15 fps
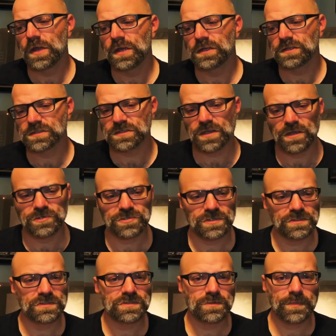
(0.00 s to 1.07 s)

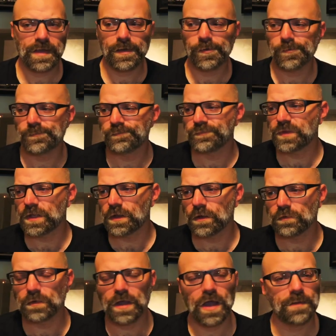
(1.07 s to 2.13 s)
discussions about, you know,
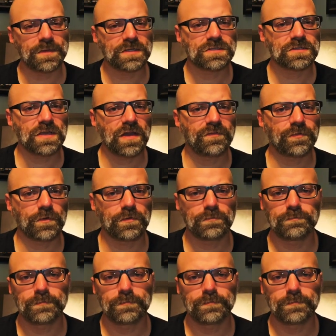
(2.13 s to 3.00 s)
comic stuff or